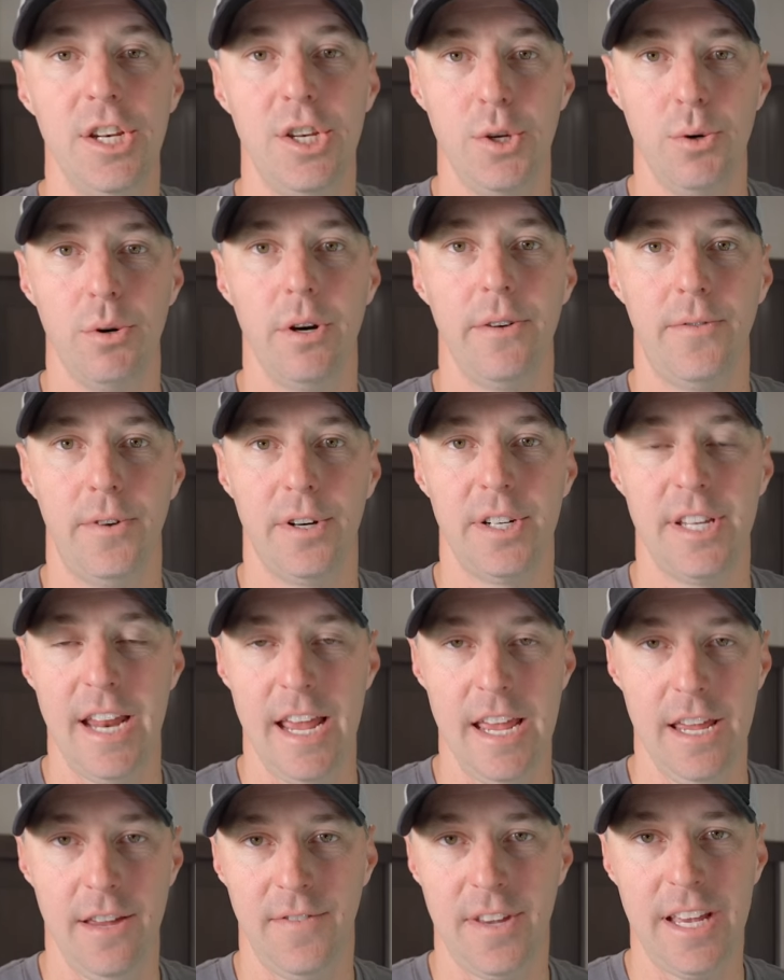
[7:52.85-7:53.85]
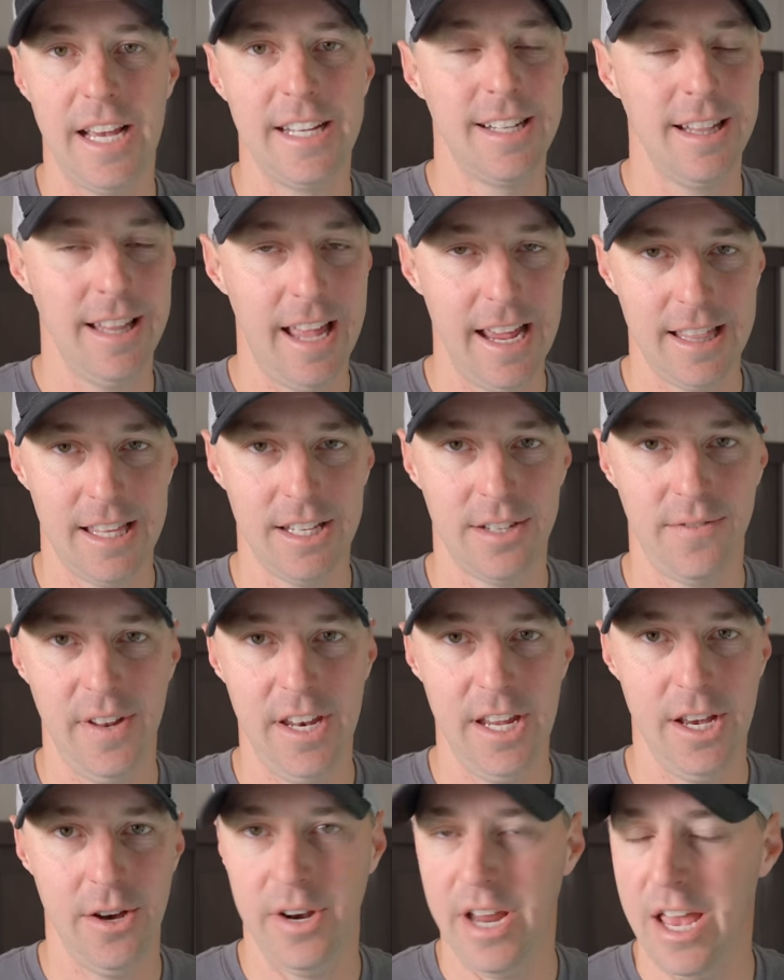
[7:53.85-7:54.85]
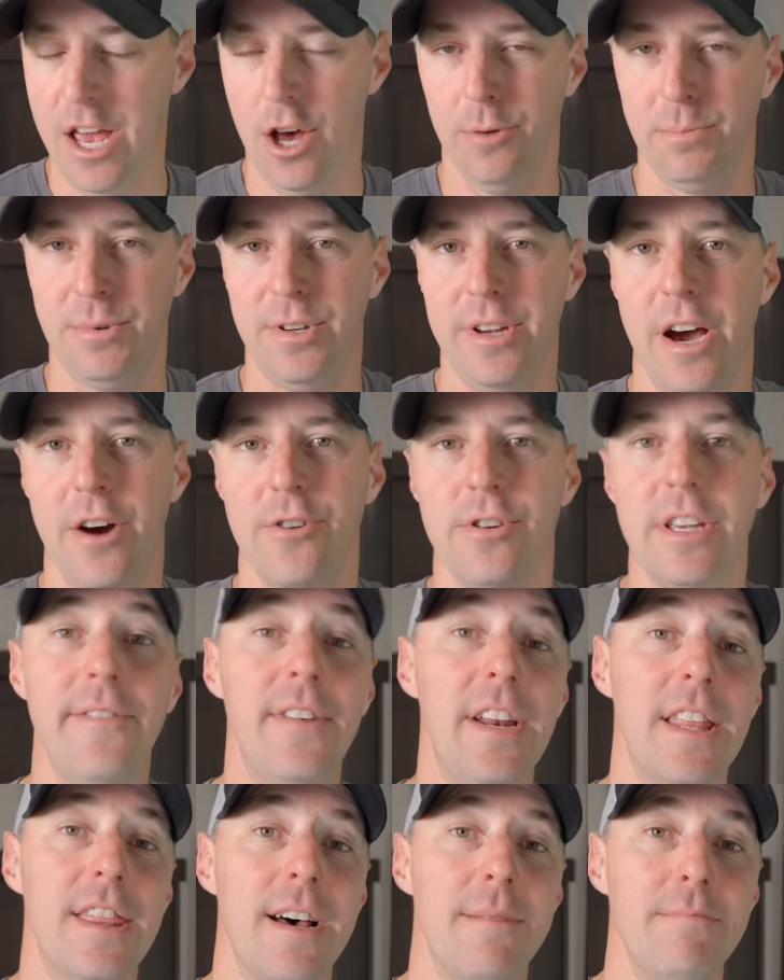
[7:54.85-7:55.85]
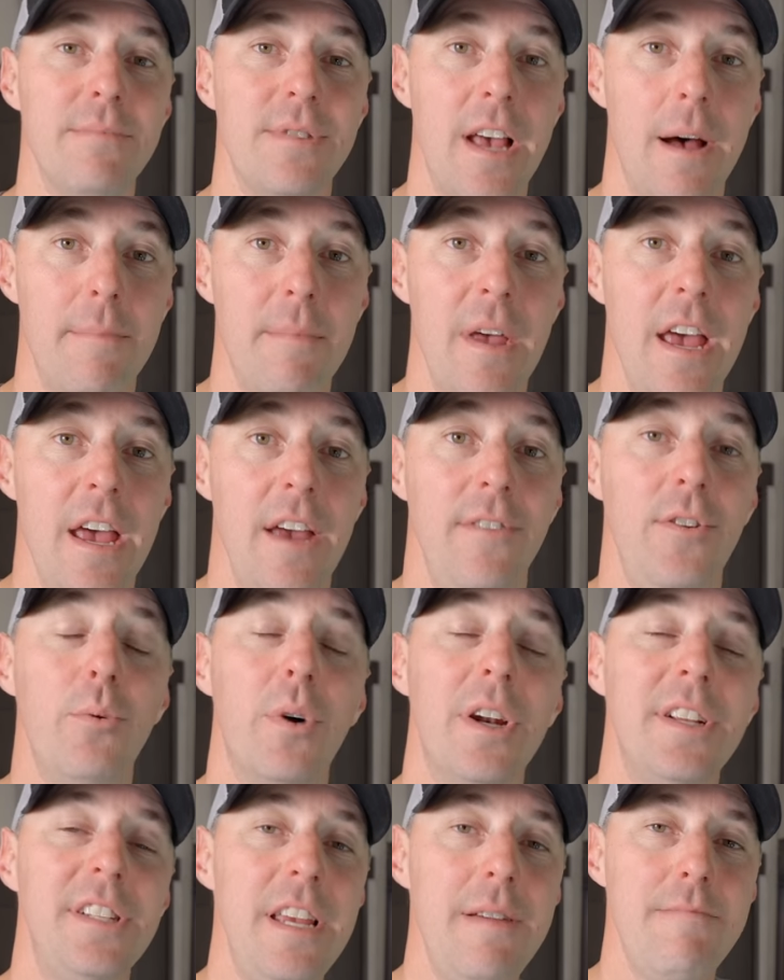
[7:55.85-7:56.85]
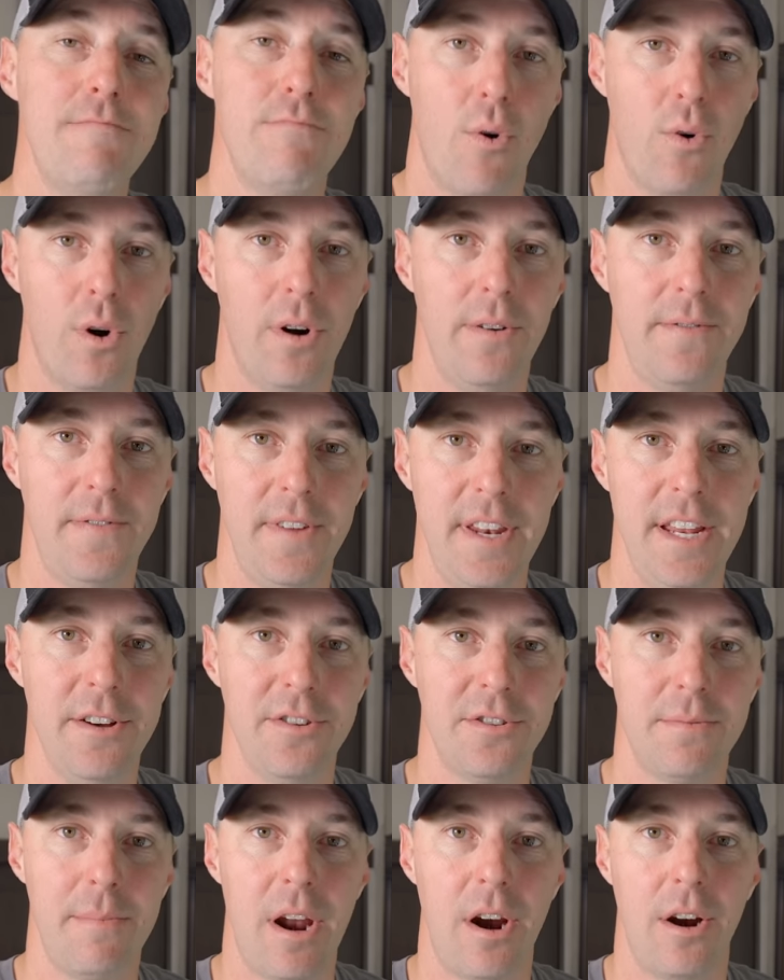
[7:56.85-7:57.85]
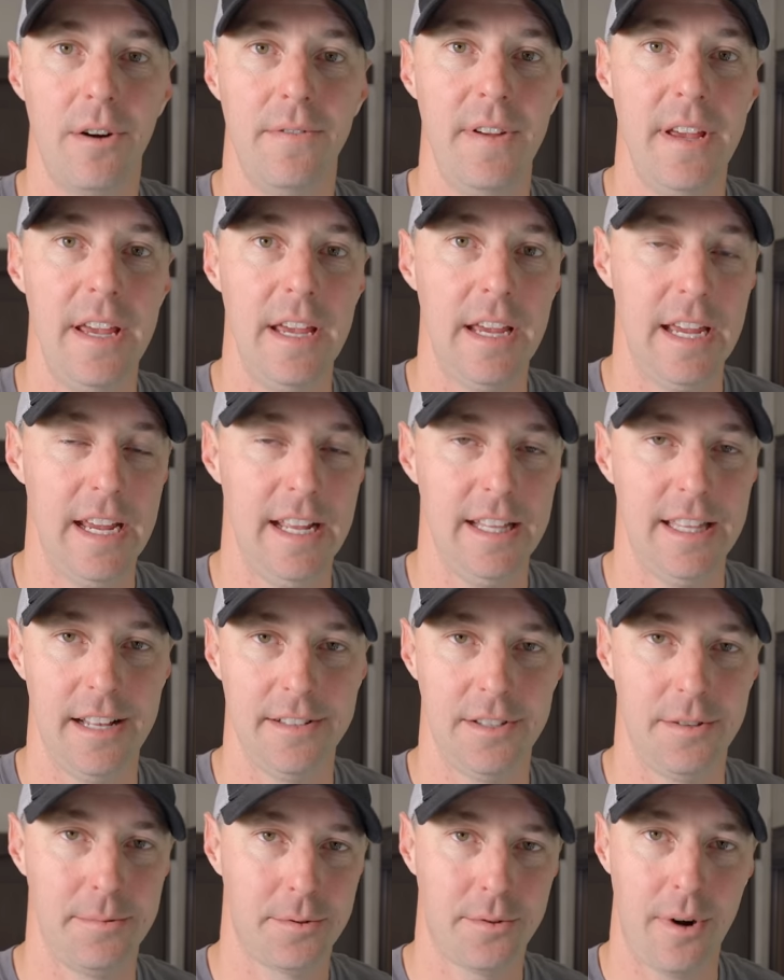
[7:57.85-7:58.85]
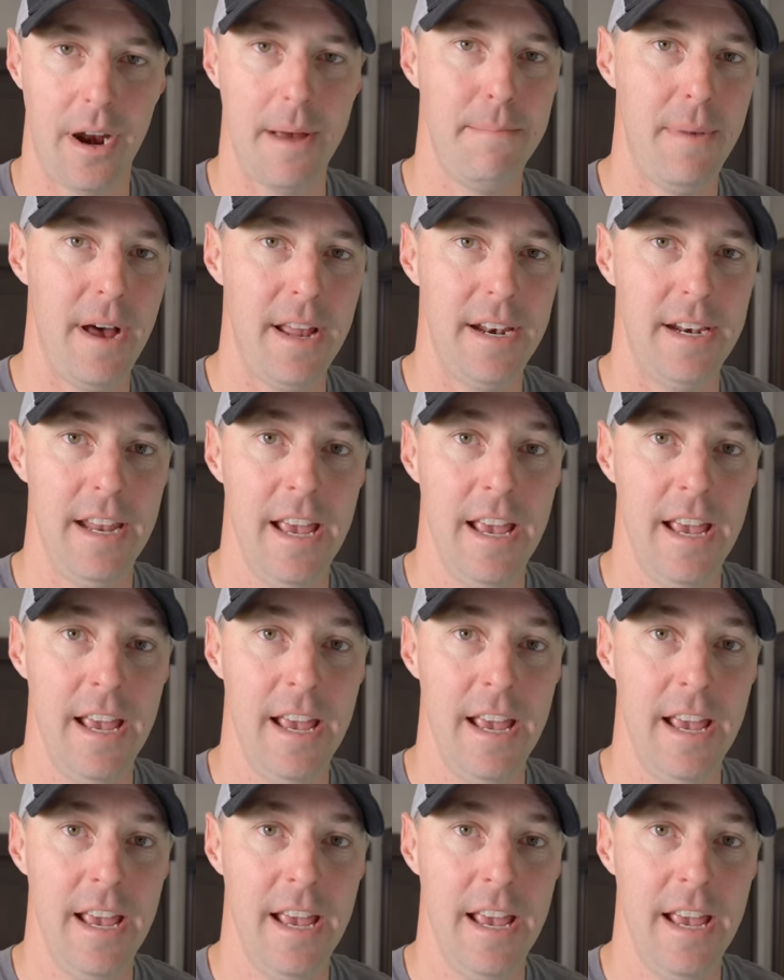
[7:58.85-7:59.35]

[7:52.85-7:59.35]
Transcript: do it for today. If you guys like this video and it helped you out, give it a thumbs up. If you want to see more videos about RVing, hit that subscribe button.